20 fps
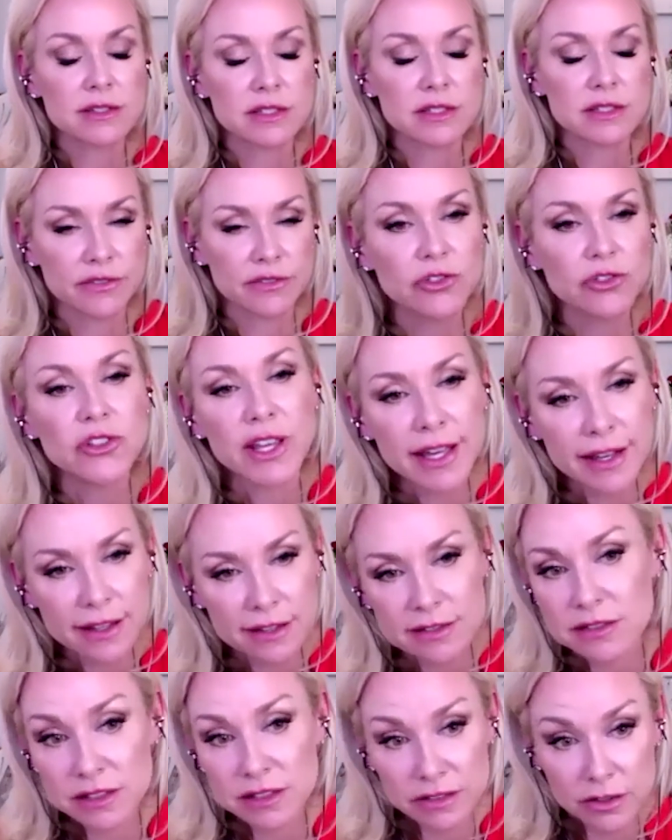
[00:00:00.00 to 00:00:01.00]
If you
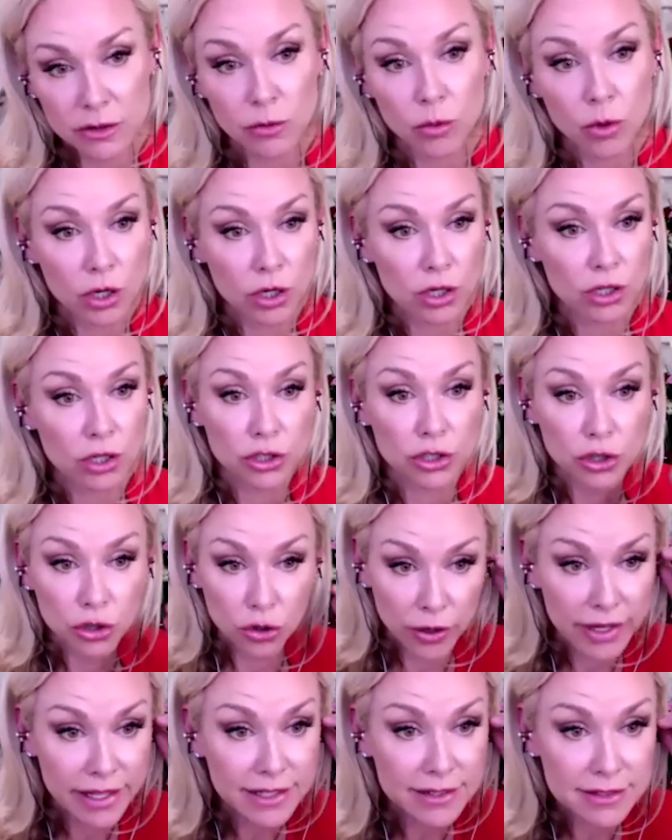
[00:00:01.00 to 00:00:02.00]
text the word
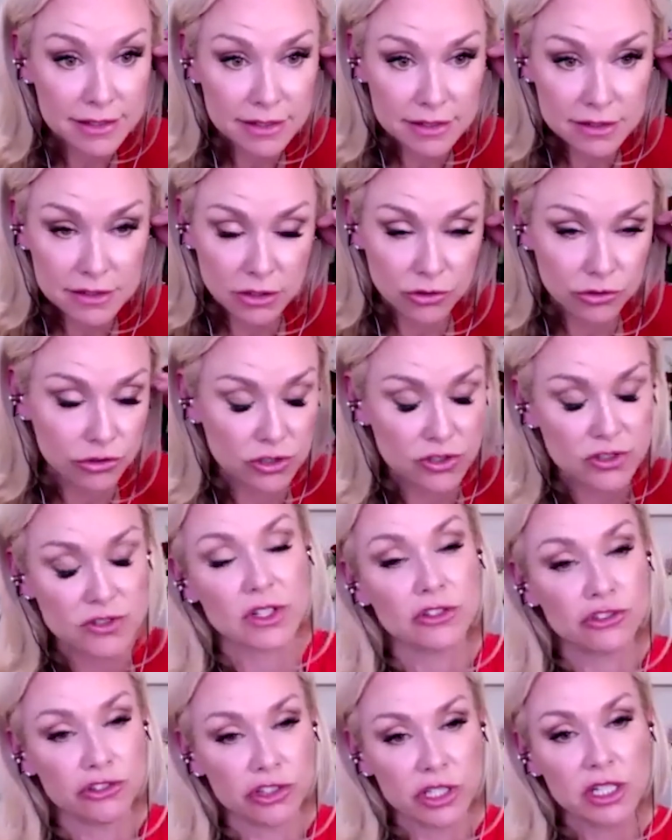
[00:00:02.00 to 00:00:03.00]
grit, so just
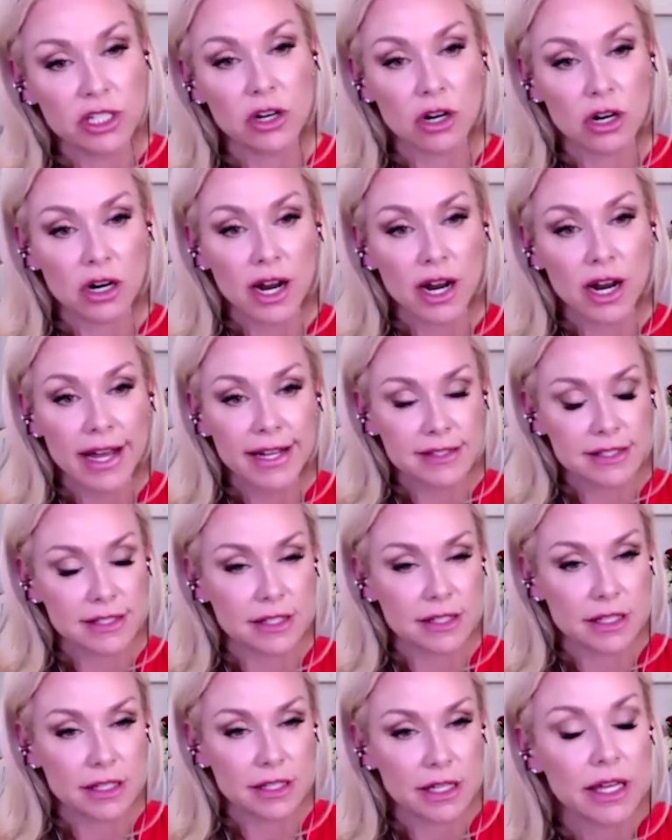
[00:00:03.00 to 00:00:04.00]

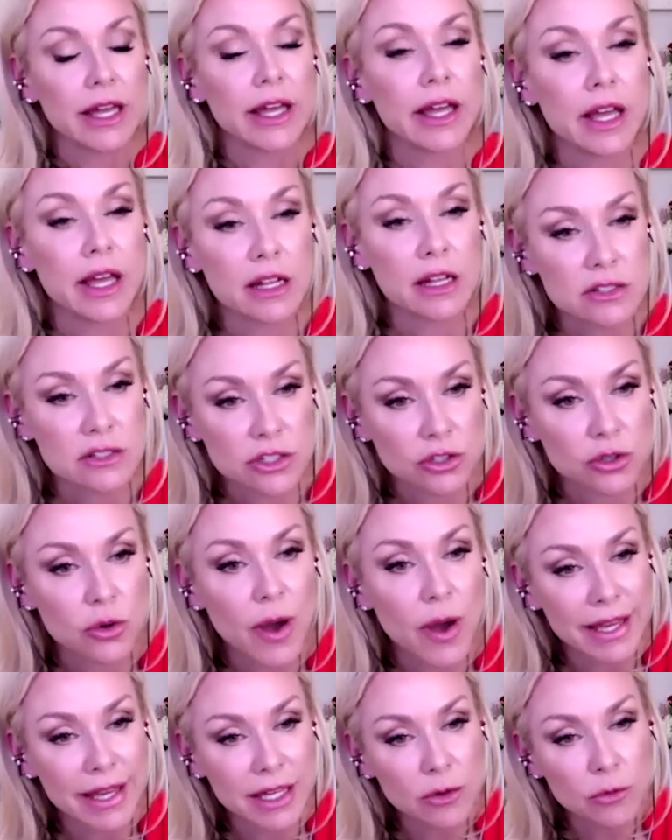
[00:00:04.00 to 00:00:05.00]
GRIT, to
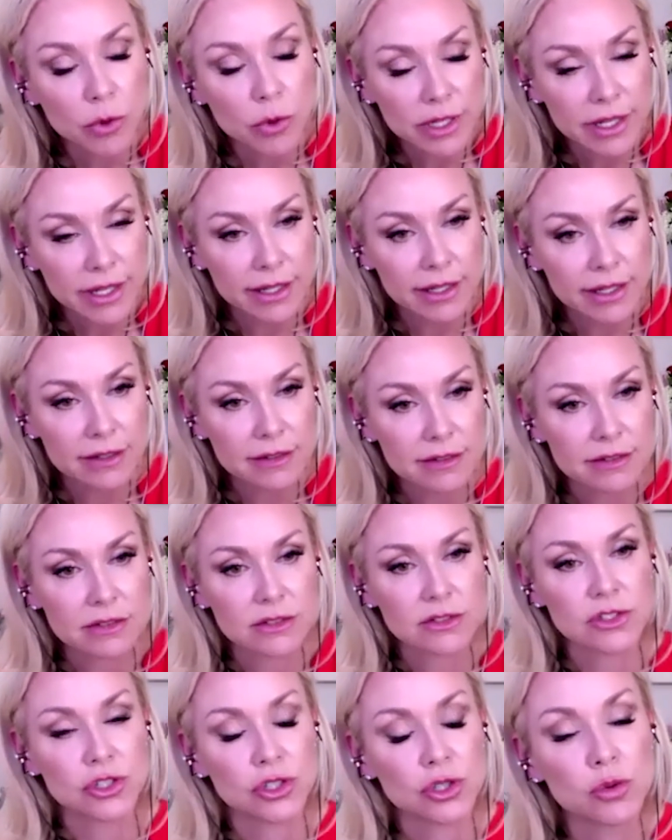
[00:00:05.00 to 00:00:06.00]

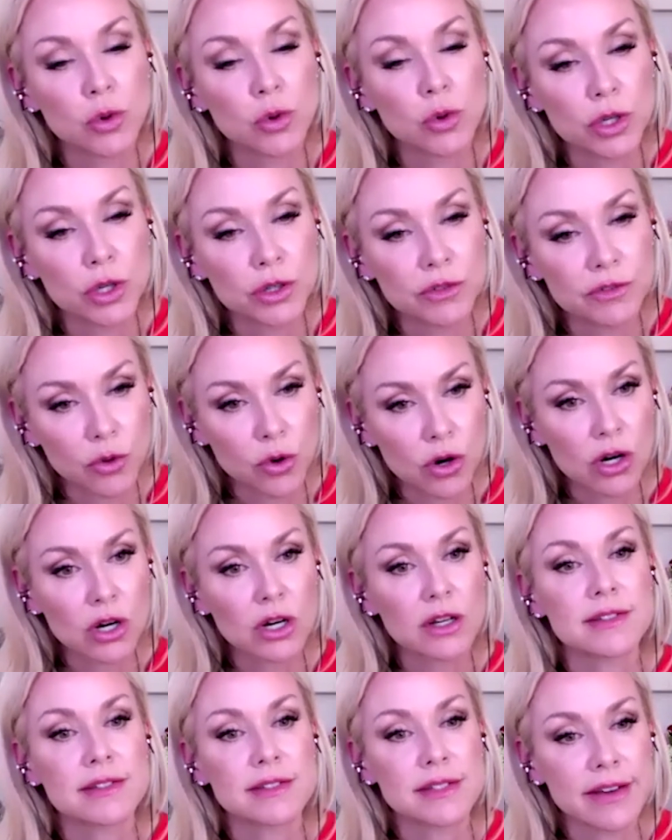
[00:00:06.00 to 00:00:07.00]

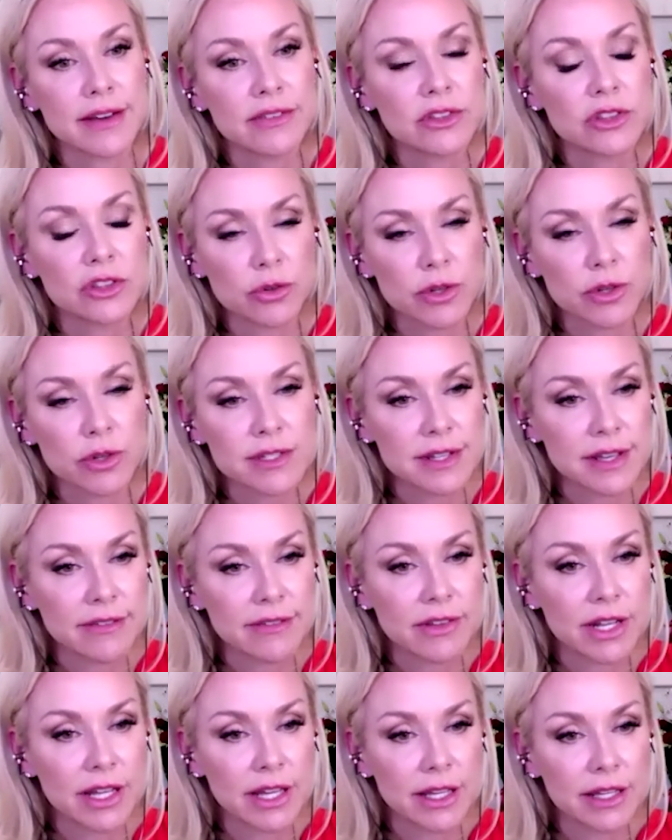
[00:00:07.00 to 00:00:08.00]

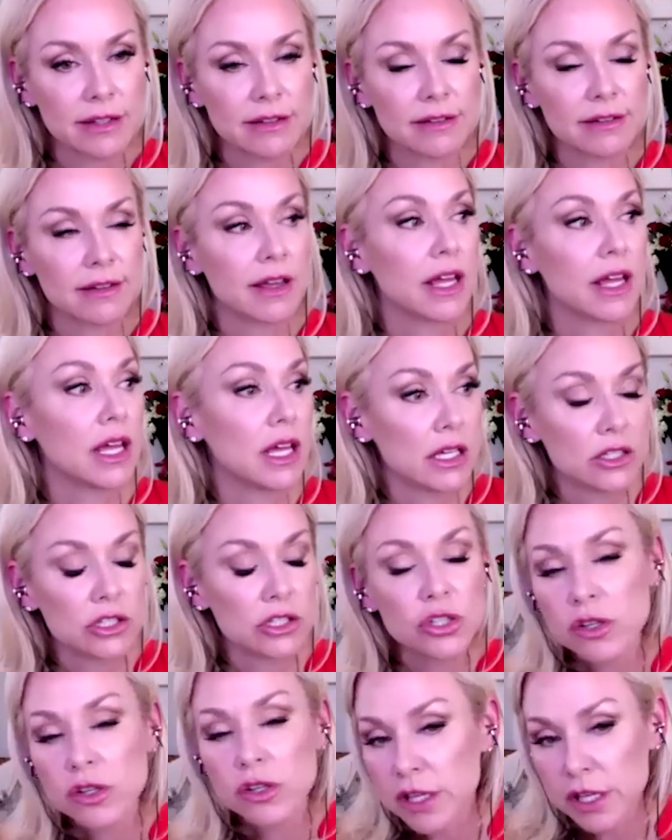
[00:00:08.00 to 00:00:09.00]
818-214-7378,
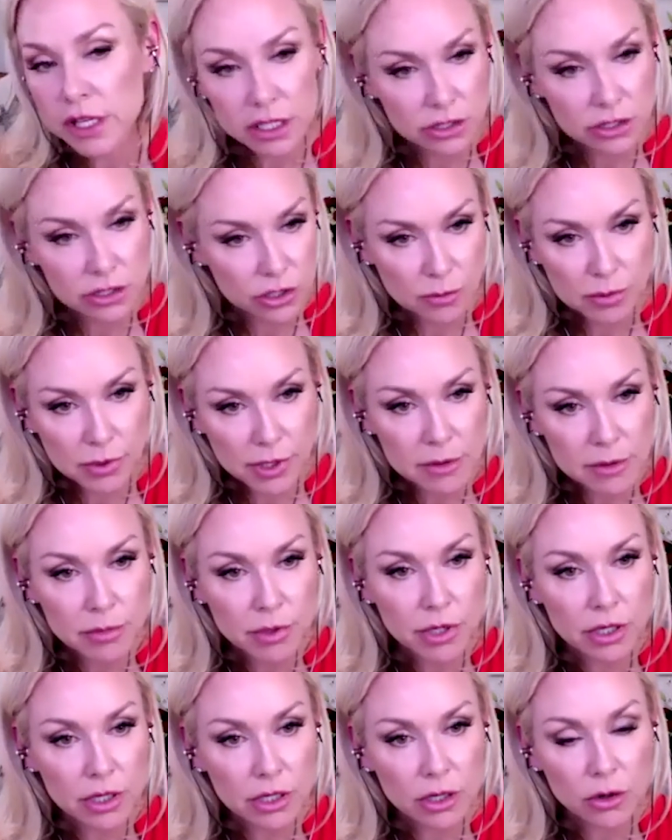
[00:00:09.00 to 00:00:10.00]
you can get your
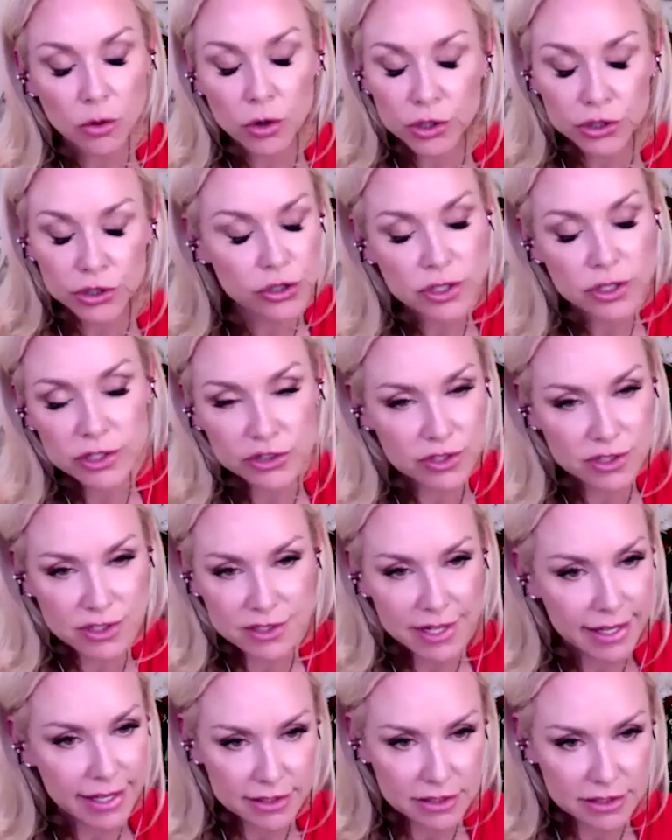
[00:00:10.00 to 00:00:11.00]
playbook, or you can just
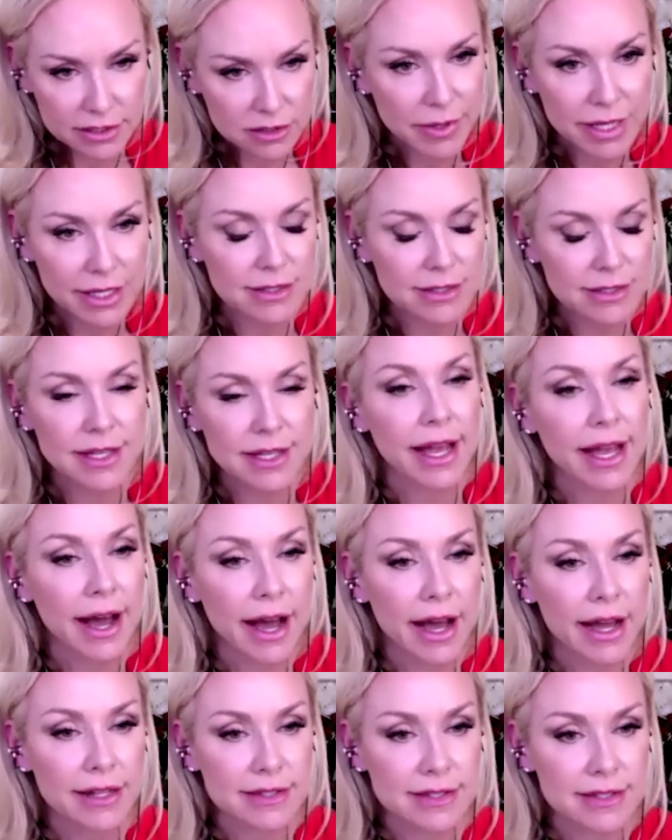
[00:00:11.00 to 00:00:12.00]
text me and say
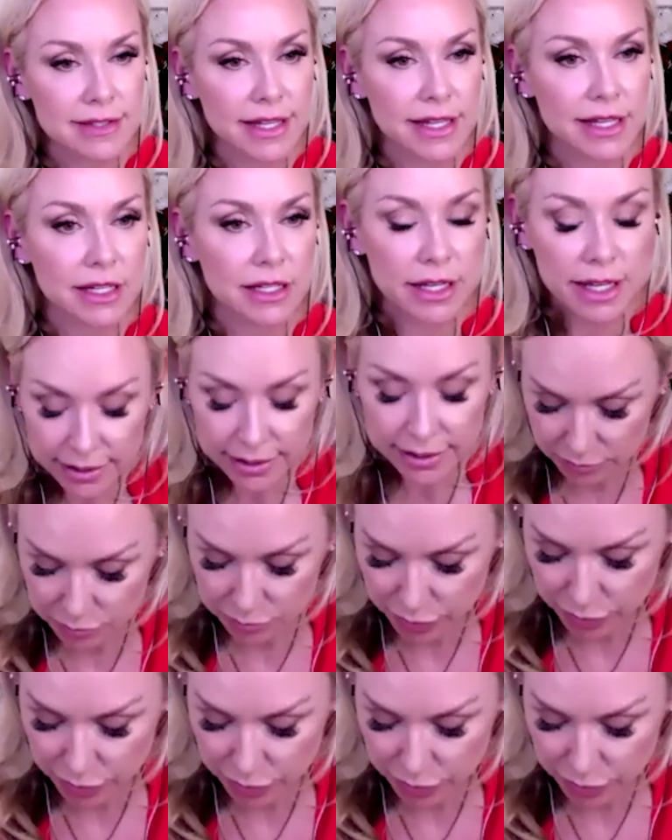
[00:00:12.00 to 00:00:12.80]
hi and stay connected.